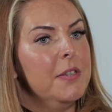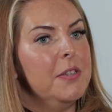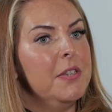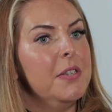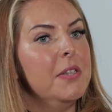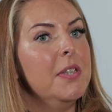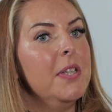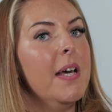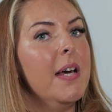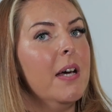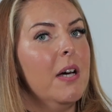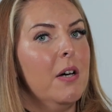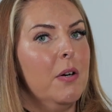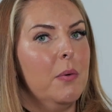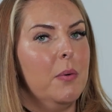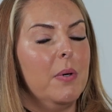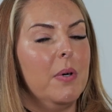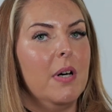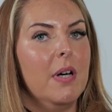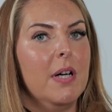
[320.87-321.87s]
So
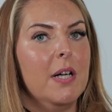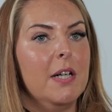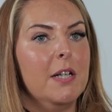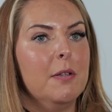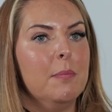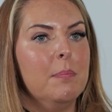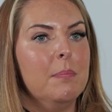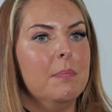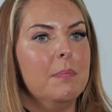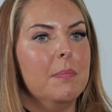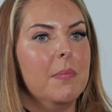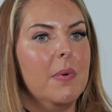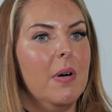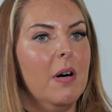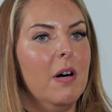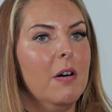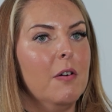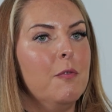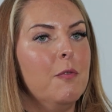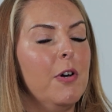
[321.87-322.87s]
now, I
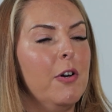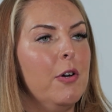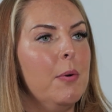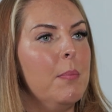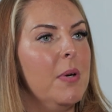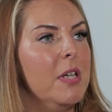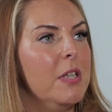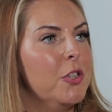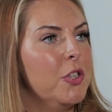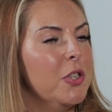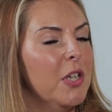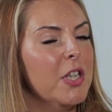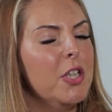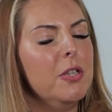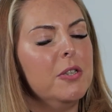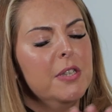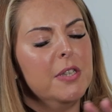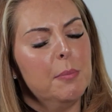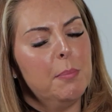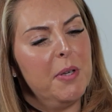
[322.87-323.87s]

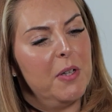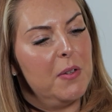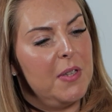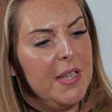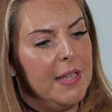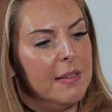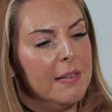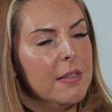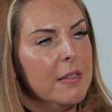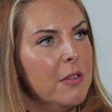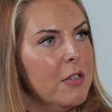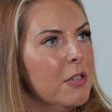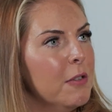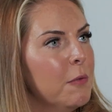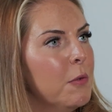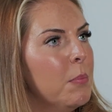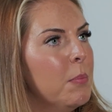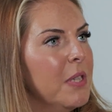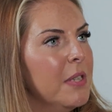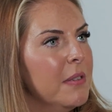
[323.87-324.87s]
used to be on the inside
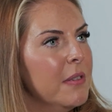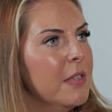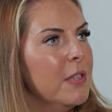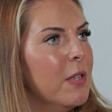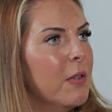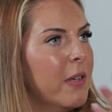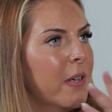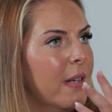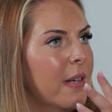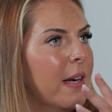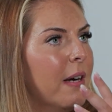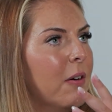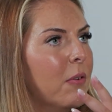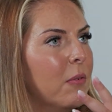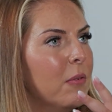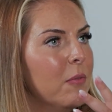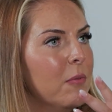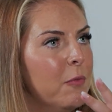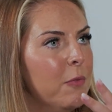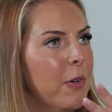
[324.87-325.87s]
of the business looking
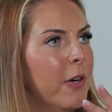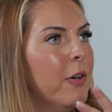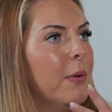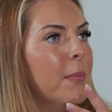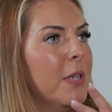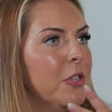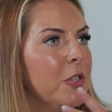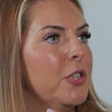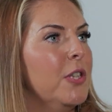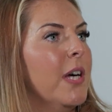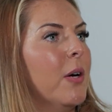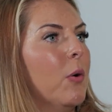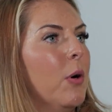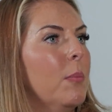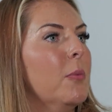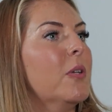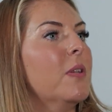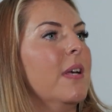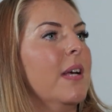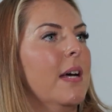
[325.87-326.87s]
out. Very much now
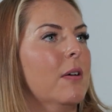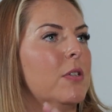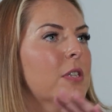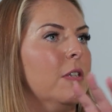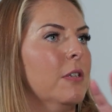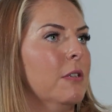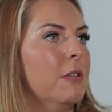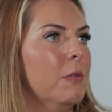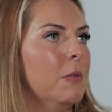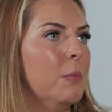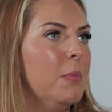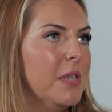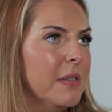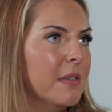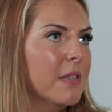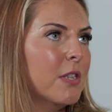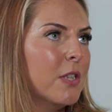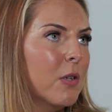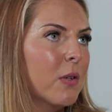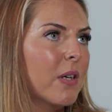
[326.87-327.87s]
I'm on the outside of the
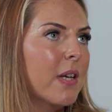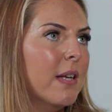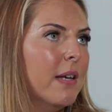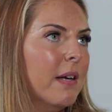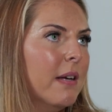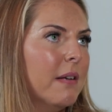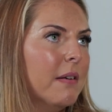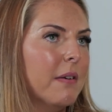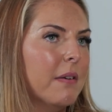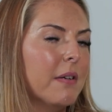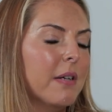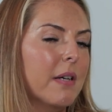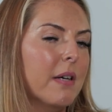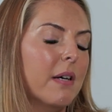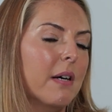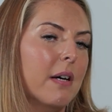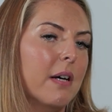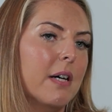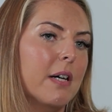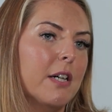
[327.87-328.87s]
business looking
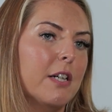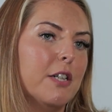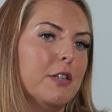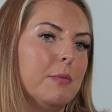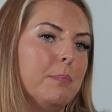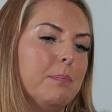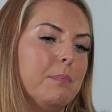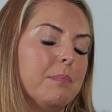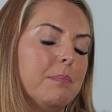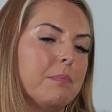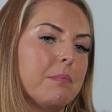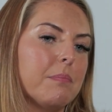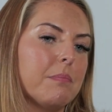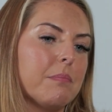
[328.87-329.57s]
in.